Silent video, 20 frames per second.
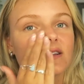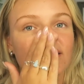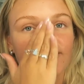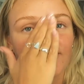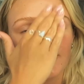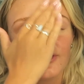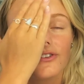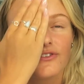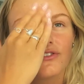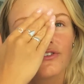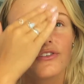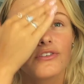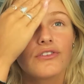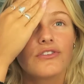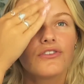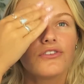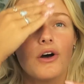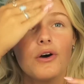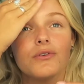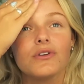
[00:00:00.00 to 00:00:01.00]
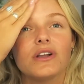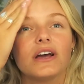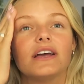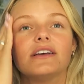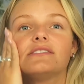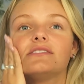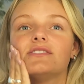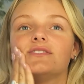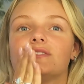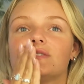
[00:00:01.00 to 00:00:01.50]
It feels so
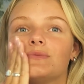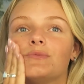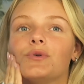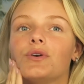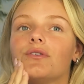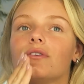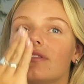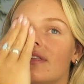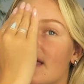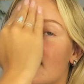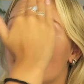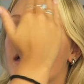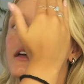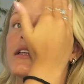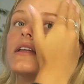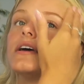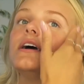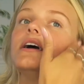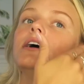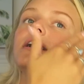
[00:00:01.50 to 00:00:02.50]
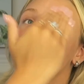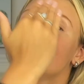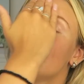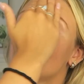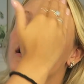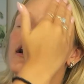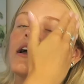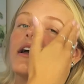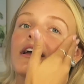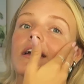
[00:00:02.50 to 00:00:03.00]
nice and smooth and
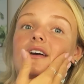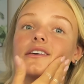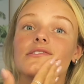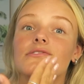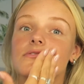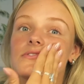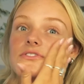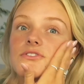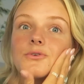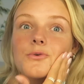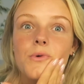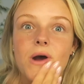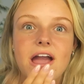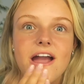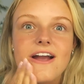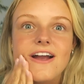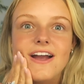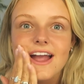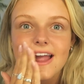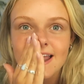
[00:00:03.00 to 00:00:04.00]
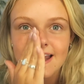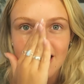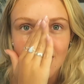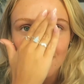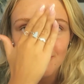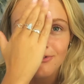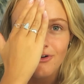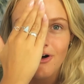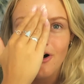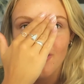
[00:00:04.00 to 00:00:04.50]
I swear it
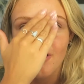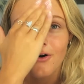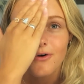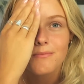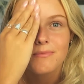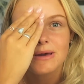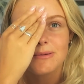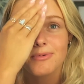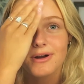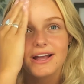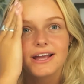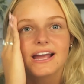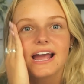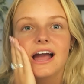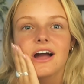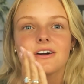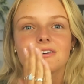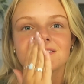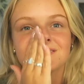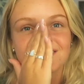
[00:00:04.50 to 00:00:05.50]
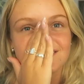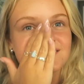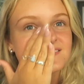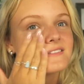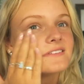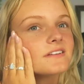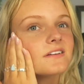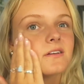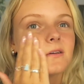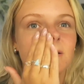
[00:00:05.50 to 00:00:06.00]
helps all my breakouts.
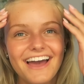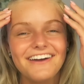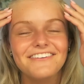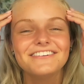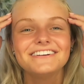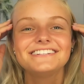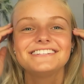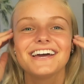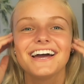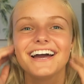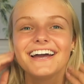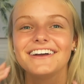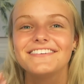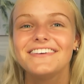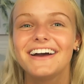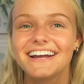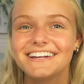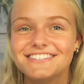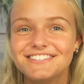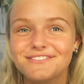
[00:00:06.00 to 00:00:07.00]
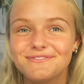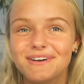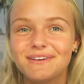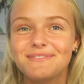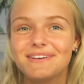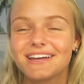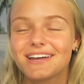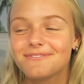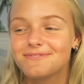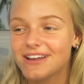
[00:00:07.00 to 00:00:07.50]
Every time I do my
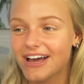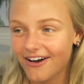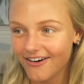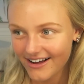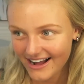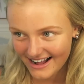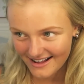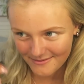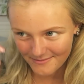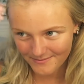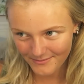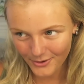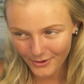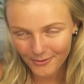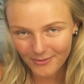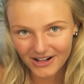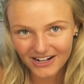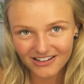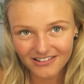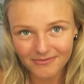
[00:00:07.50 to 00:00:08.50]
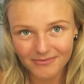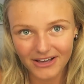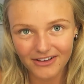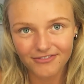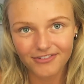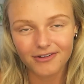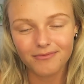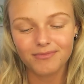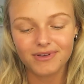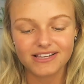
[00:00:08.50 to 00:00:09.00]
makeup now, I pull back my
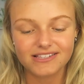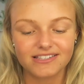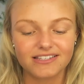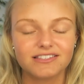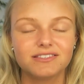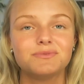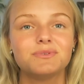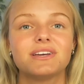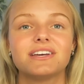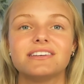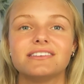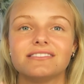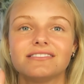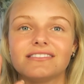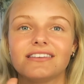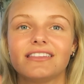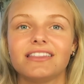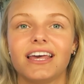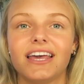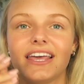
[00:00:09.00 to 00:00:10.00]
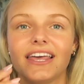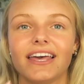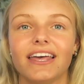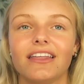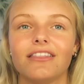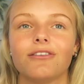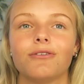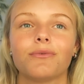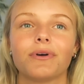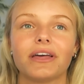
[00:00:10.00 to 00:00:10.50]
front pieces because they get
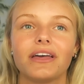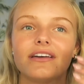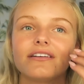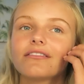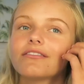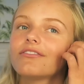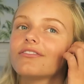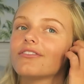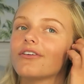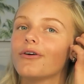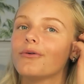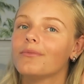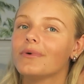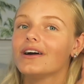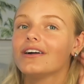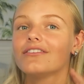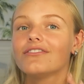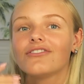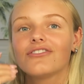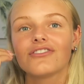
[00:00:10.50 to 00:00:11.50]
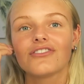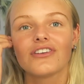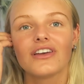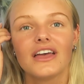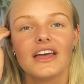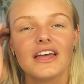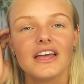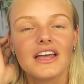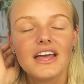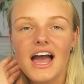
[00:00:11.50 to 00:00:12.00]
in the way so much.
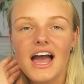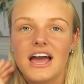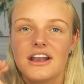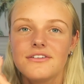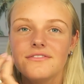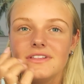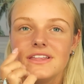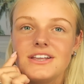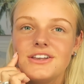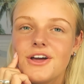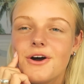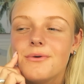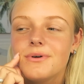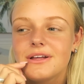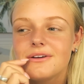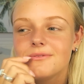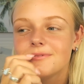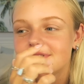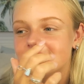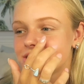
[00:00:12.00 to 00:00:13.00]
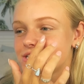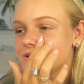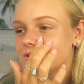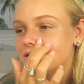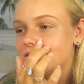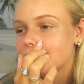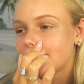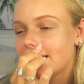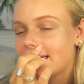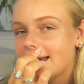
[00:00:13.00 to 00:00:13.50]
I don't really know what I want to do
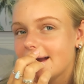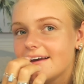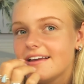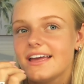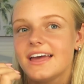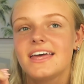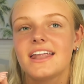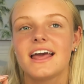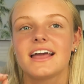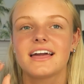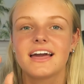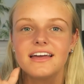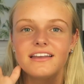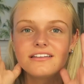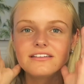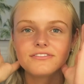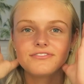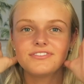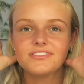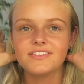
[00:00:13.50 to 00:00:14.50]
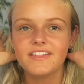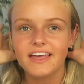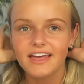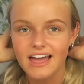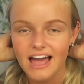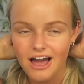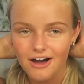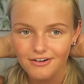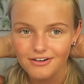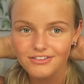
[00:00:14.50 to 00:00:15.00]
with my hair yet. I kind of
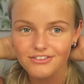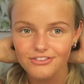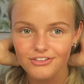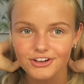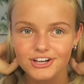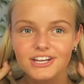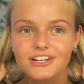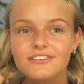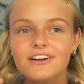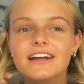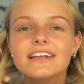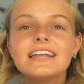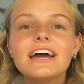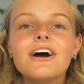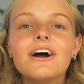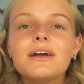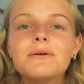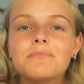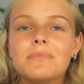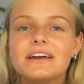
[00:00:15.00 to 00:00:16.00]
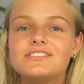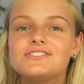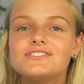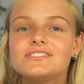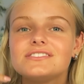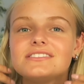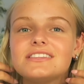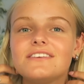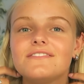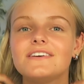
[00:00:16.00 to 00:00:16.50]
like how it's looking right now. I might
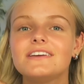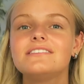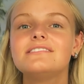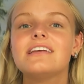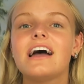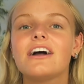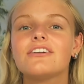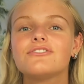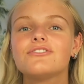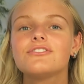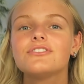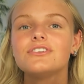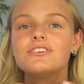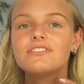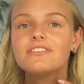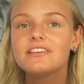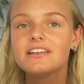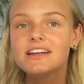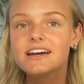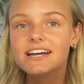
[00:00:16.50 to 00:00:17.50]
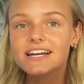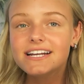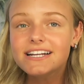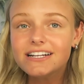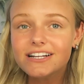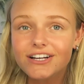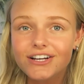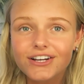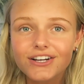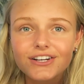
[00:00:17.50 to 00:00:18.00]
just leave it natural
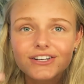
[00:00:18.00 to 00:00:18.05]
tonight.